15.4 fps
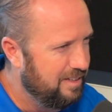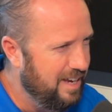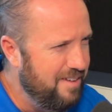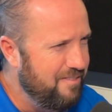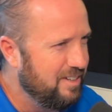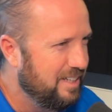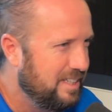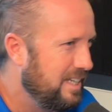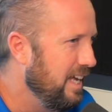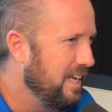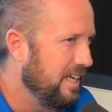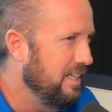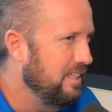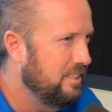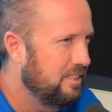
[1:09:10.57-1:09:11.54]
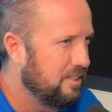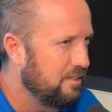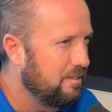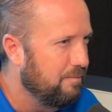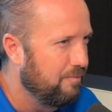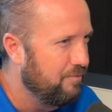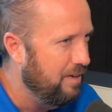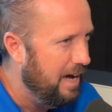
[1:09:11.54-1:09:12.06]
even to the day, he's just
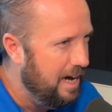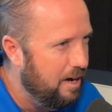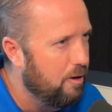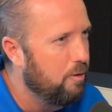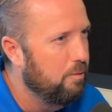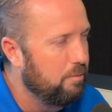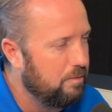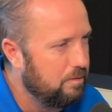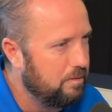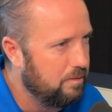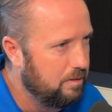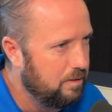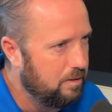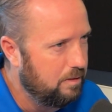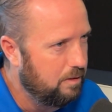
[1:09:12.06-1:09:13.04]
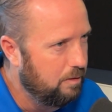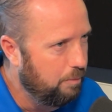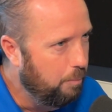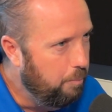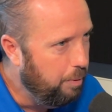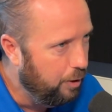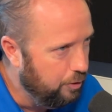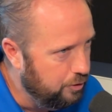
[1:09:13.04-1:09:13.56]
a vile
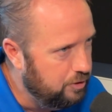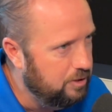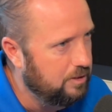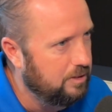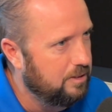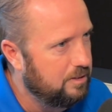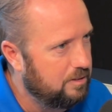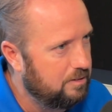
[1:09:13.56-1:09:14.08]
person.